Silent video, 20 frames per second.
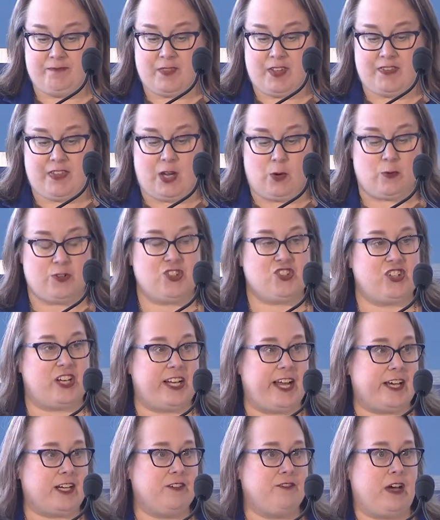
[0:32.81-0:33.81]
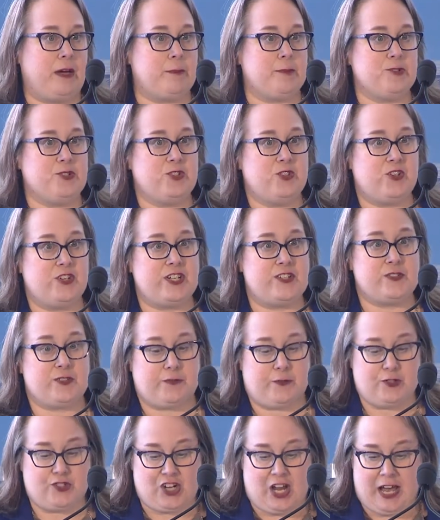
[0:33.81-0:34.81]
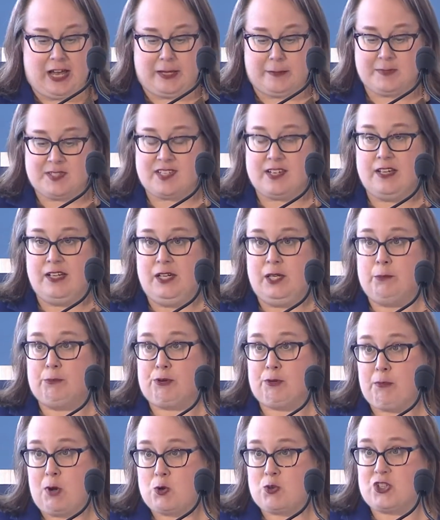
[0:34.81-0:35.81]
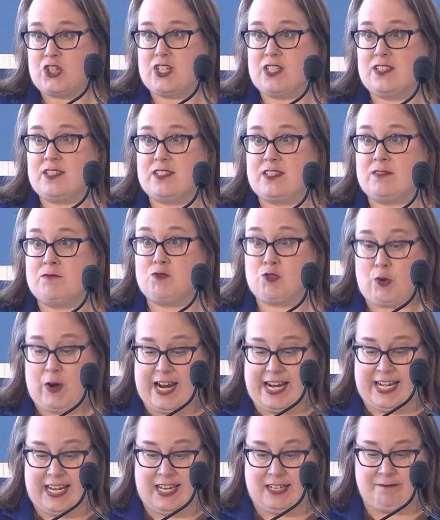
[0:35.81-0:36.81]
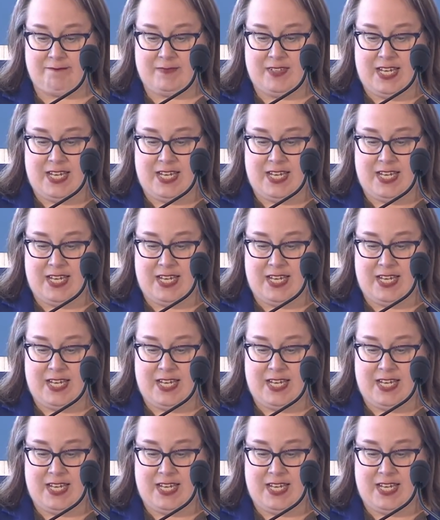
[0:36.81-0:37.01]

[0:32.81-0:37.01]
They were shut out of opportunities for jobs, promotions, training,